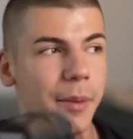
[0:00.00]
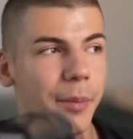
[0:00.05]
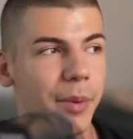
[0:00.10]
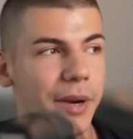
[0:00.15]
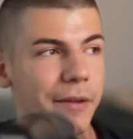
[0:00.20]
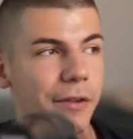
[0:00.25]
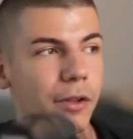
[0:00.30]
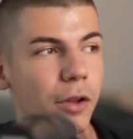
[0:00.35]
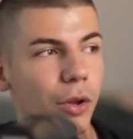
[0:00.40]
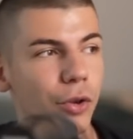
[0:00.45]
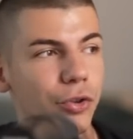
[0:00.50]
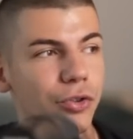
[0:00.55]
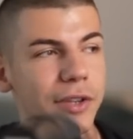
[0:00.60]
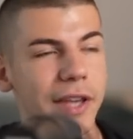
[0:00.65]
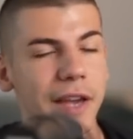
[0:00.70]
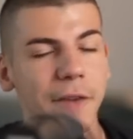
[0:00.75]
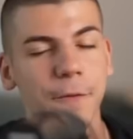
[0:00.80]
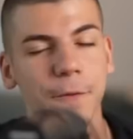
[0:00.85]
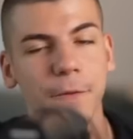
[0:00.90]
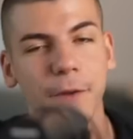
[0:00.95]
but they will also
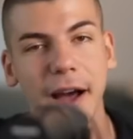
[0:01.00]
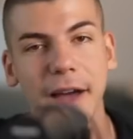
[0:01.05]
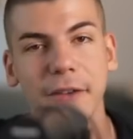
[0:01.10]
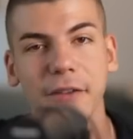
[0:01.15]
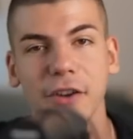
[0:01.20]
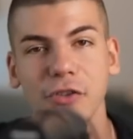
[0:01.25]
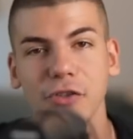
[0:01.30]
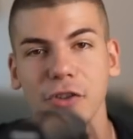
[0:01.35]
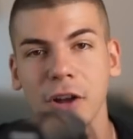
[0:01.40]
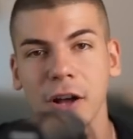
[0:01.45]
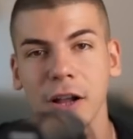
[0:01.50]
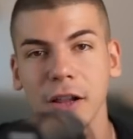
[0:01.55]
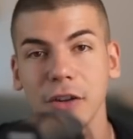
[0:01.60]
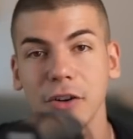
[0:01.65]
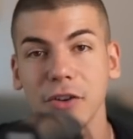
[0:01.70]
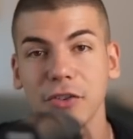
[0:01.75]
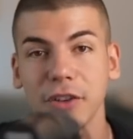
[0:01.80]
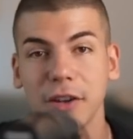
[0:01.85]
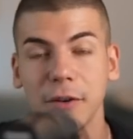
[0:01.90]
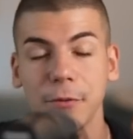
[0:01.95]
get
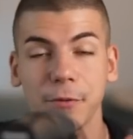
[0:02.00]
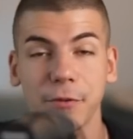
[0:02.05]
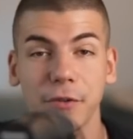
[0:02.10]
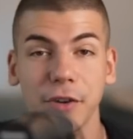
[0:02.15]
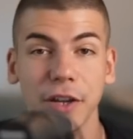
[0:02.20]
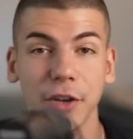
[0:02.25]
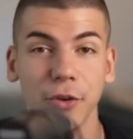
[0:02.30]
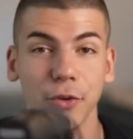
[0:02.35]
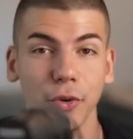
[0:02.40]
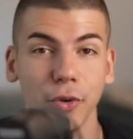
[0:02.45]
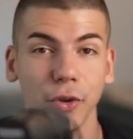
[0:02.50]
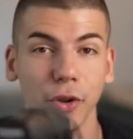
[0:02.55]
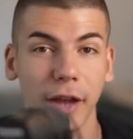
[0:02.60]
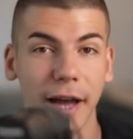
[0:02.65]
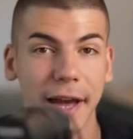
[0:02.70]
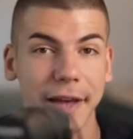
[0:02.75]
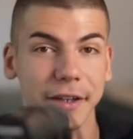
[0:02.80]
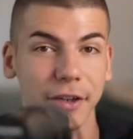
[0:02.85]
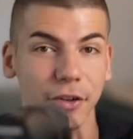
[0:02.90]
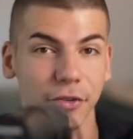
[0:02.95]
$500 in free Google
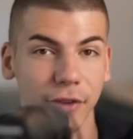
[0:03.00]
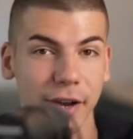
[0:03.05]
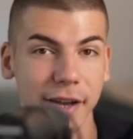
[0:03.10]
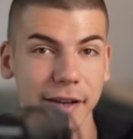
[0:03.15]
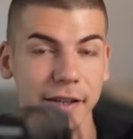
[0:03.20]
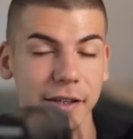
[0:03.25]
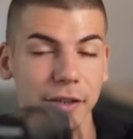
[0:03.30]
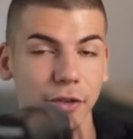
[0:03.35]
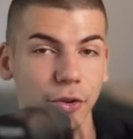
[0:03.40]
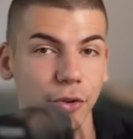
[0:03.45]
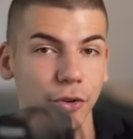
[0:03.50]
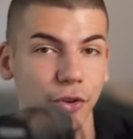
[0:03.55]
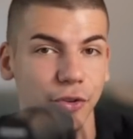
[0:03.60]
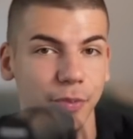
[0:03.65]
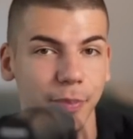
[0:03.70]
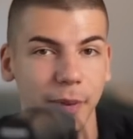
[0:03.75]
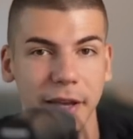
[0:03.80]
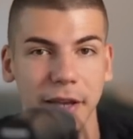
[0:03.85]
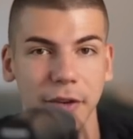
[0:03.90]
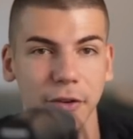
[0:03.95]
ad credit to
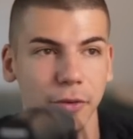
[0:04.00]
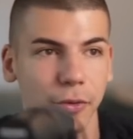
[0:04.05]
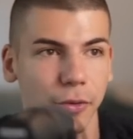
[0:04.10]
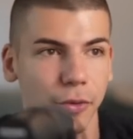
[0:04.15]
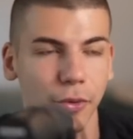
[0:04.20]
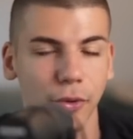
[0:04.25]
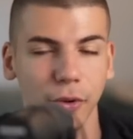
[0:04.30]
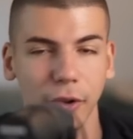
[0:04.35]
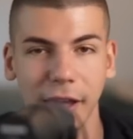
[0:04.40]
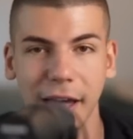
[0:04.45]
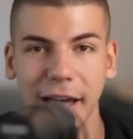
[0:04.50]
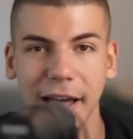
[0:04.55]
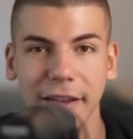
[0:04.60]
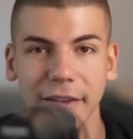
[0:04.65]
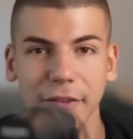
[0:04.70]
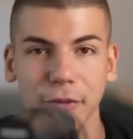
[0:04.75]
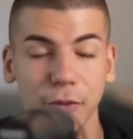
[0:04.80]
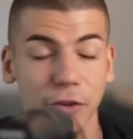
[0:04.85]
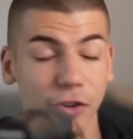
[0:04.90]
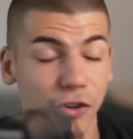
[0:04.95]
spend on Google
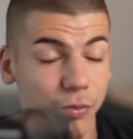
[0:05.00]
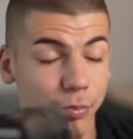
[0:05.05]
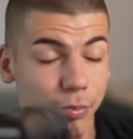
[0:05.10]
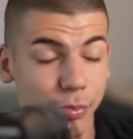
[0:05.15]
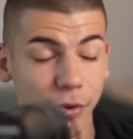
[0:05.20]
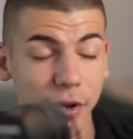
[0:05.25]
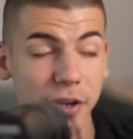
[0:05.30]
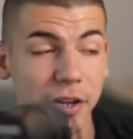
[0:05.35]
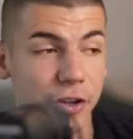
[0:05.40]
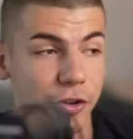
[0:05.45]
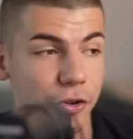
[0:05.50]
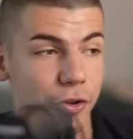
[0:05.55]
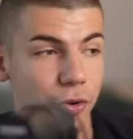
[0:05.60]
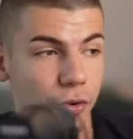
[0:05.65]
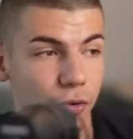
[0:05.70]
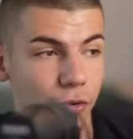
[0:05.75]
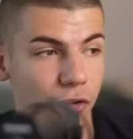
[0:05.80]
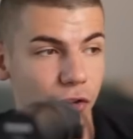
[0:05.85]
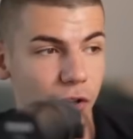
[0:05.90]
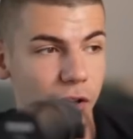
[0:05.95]
Ads, which is pretty
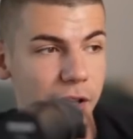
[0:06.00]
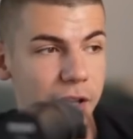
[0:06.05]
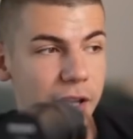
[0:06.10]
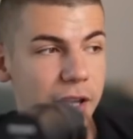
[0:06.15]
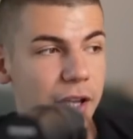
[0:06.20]
huge.